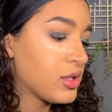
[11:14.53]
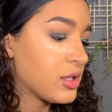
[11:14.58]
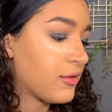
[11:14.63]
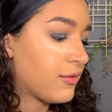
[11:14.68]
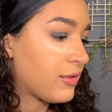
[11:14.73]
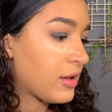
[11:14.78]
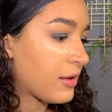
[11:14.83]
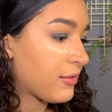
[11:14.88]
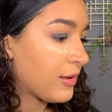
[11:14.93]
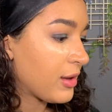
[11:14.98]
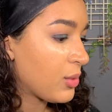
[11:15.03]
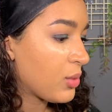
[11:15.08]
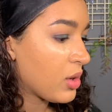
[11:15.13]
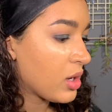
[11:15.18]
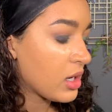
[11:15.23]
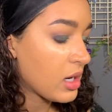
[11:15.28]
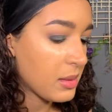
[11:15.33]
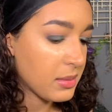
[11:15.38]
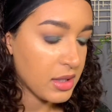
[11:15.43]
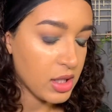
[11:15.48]
the fluffy
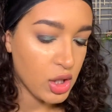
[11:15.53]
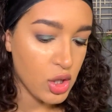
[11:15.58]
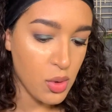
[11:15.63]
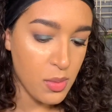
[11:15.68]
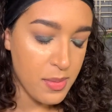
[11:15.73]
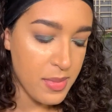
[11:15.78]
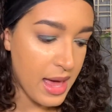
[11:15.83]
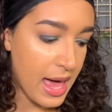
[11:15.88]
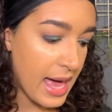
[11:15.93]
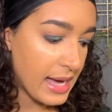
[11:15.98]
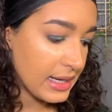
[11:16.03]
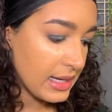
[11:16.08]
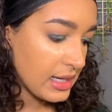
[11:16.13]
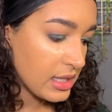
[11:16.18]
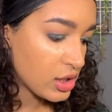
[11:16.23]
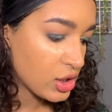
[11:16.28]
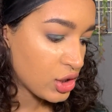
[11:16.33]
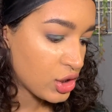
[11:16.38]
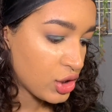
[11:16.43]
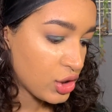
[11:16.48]
one, I'm gonna go back
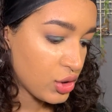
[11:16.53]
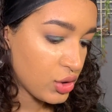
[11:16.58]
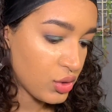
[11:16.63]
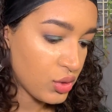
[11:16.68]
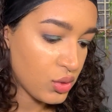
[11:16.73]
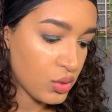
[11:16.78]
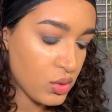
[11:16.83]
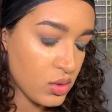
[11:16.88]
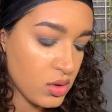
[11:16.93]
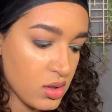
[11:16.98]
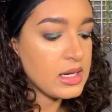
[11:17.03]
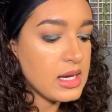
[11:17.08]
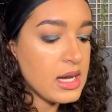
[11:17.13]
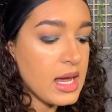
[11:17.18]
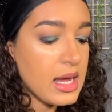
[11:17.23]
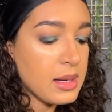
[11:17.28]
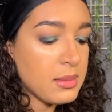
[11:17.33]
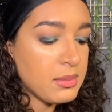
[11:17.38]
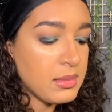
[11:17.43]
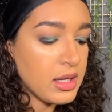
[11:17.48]
into
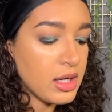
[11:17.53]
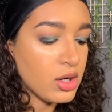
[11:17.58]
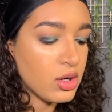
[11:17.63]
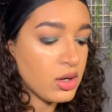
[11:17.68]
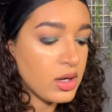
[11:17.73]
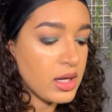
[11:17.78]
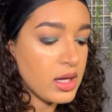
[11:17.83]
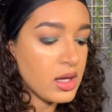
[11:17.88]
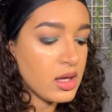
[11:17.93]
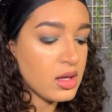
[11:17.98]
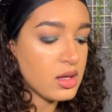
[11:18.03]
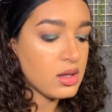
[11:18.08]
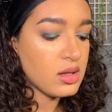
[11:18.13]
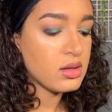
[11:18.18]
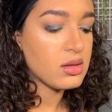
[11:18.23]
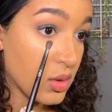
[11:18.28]
Nymeria